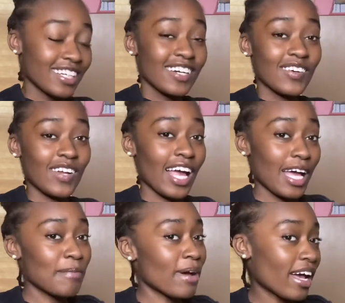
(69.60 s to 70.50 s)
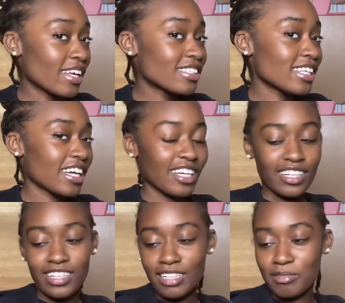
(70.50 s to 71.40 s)
When I got my second
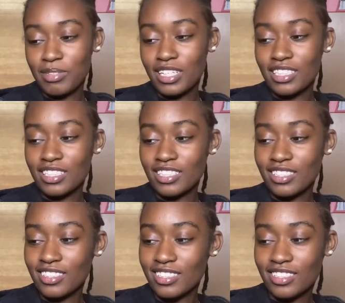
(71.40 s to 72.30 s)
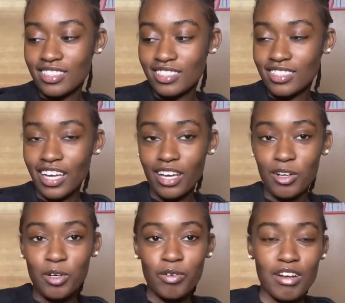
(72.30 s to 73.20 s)
ear piercing, second
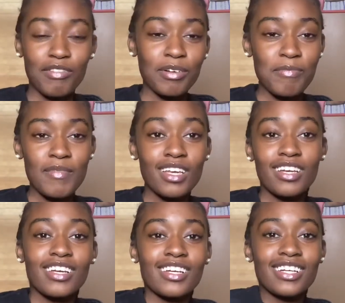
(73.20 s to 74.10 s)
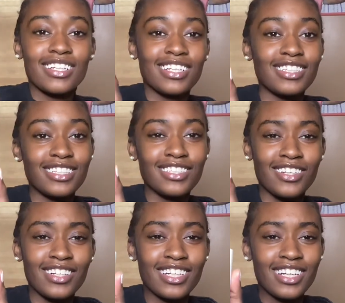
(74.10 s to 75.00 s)
hole, whatever, this is still
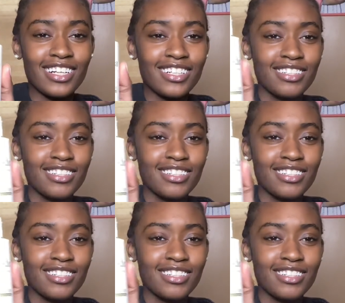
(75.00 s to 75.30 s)
in there.